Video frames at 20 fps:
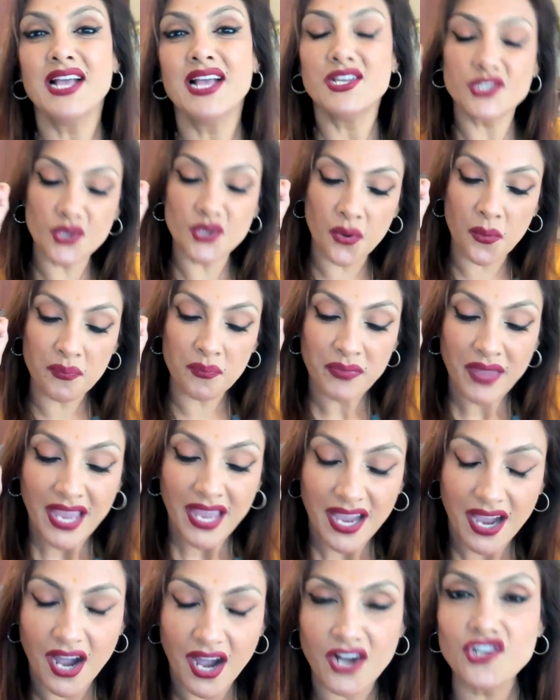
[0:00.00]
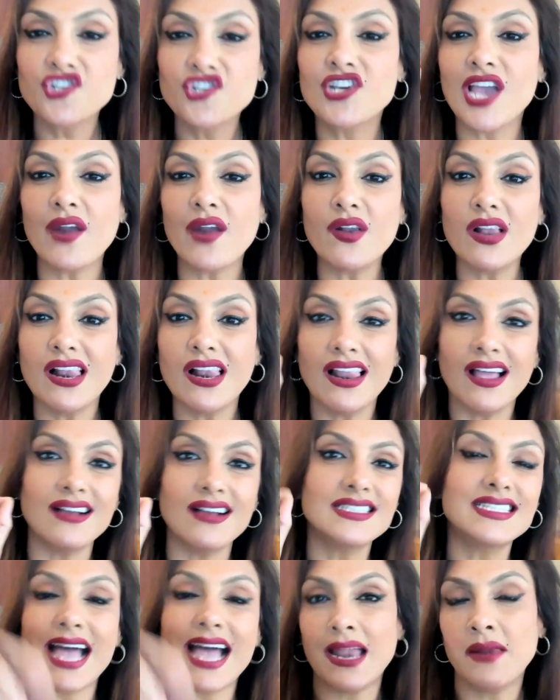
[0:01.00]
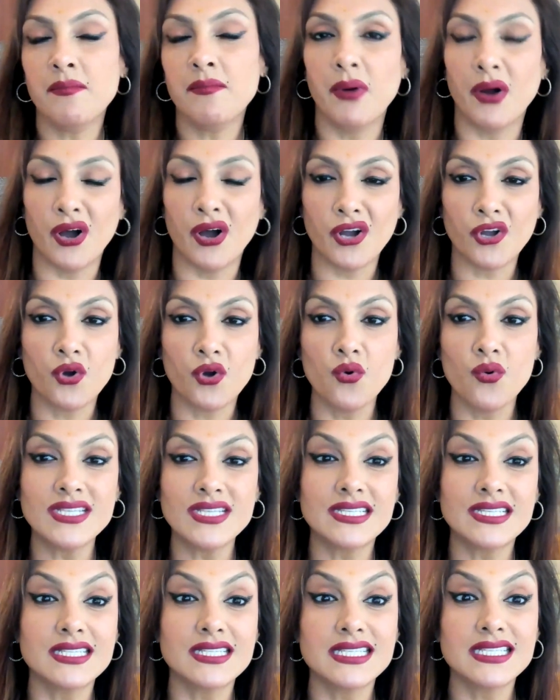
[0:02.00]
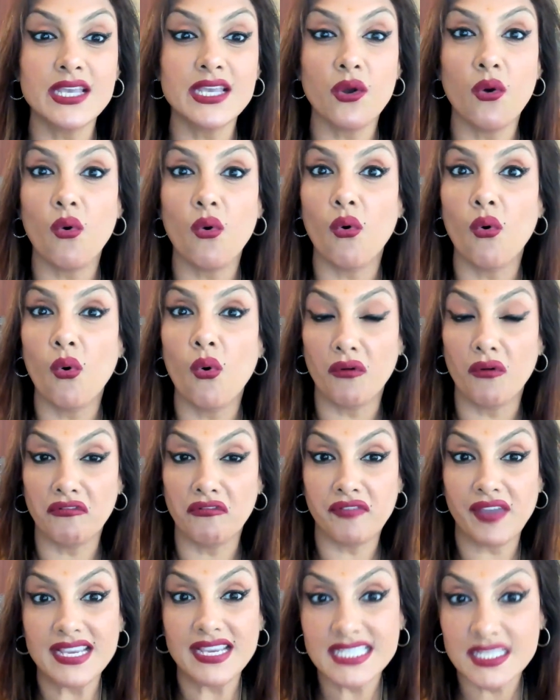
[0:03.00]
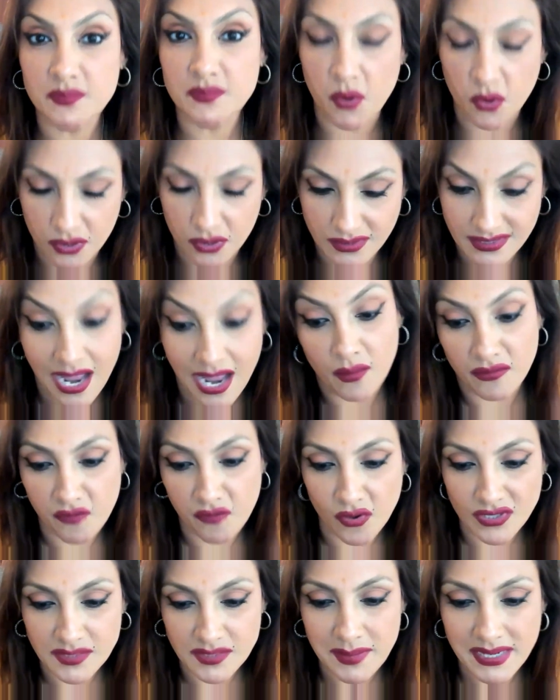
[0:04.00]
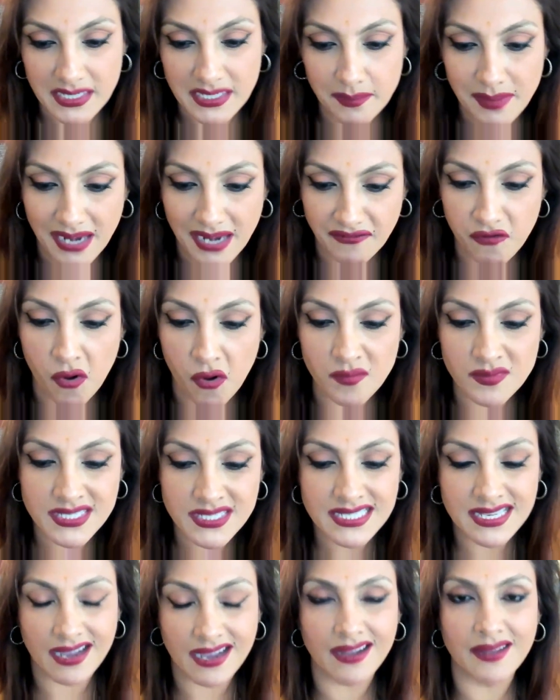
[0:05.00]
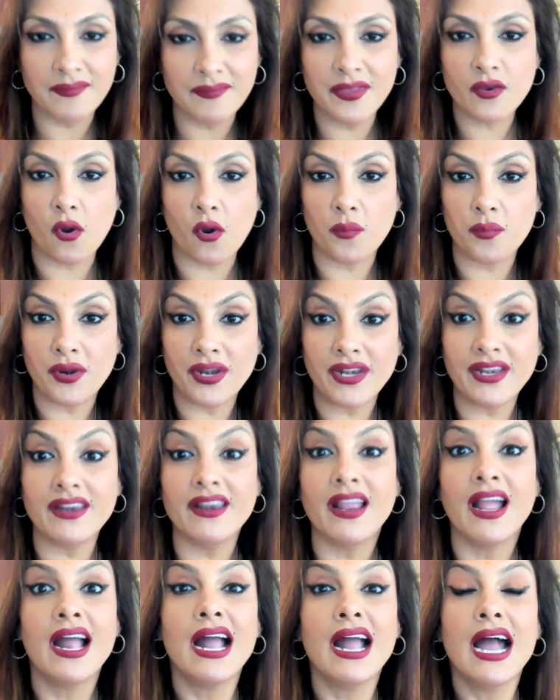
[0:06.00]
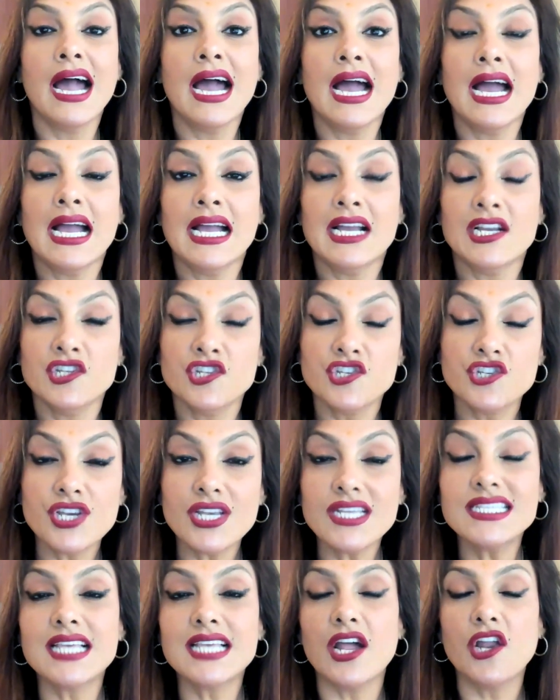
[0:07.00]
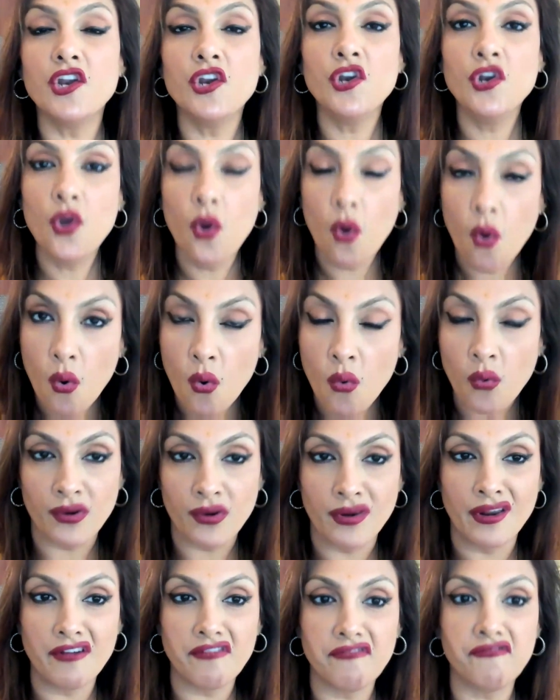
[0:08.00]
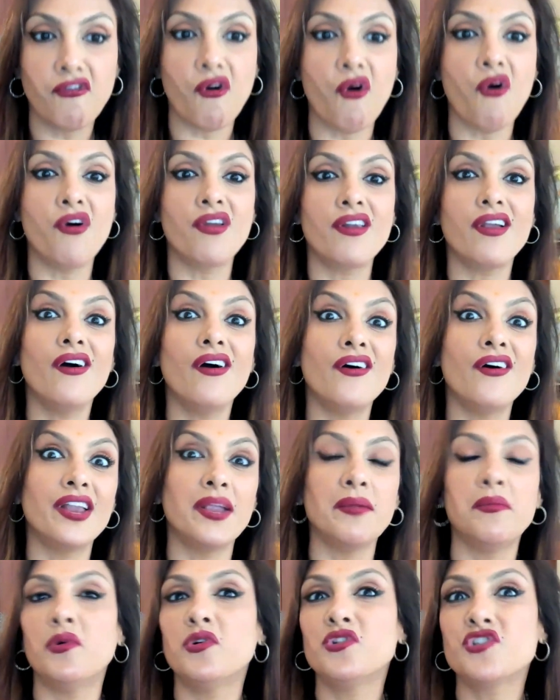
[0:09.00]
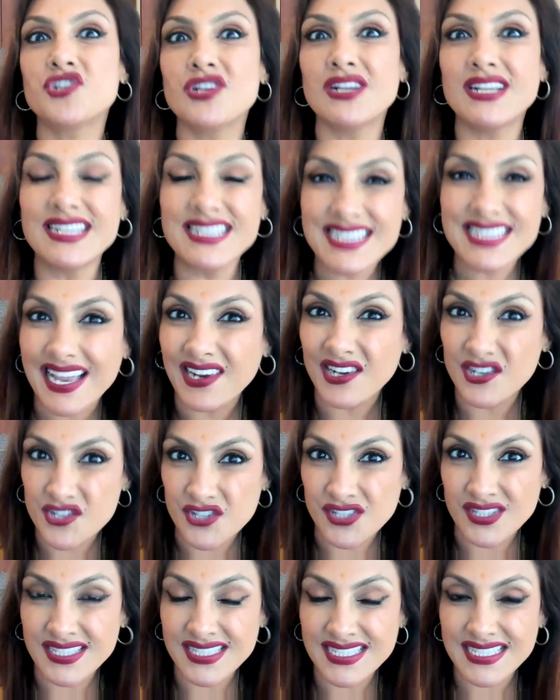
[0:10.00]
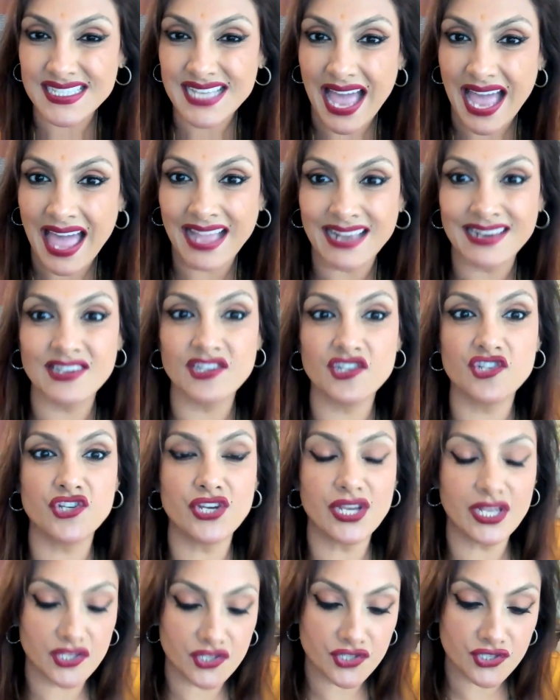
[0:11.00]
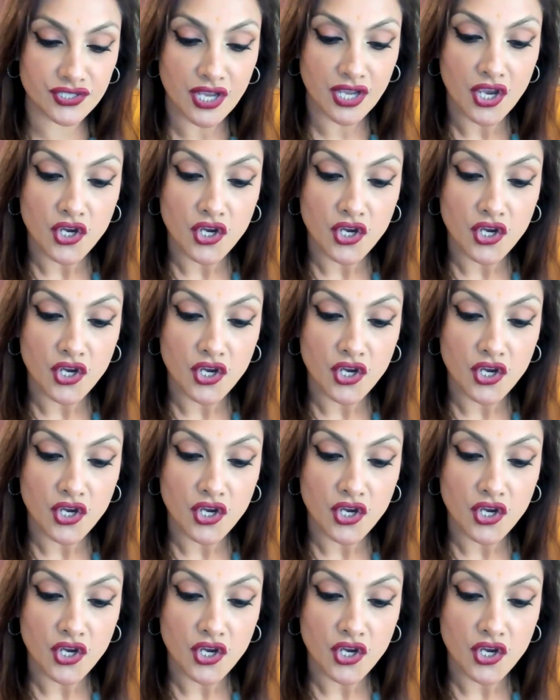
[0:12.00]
So Sheryl Sandberg, who is the COO of Facebook, now of course Meta Platforms Incorporated, she's known for her emotional intelligence, and she has